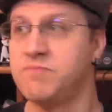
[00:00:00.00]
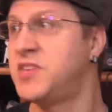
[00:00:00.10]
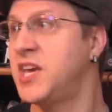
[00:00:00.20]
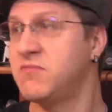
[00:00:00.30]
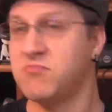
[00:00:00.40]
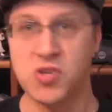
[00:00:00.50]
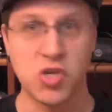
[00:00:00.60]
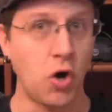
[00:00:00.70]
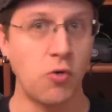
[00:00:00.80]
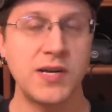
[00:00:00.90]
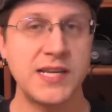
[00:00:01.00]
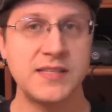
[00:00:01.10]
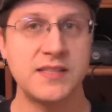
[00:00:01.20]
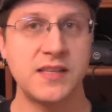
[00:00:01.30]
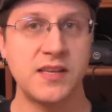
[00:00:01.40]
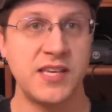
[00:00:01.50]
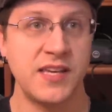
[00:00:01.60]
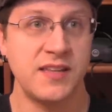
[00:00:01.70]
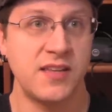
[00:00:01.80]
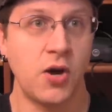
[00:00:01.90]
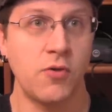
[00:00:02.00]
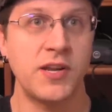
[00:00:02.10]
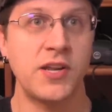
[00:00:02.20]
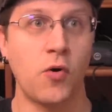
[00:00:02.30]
get goaded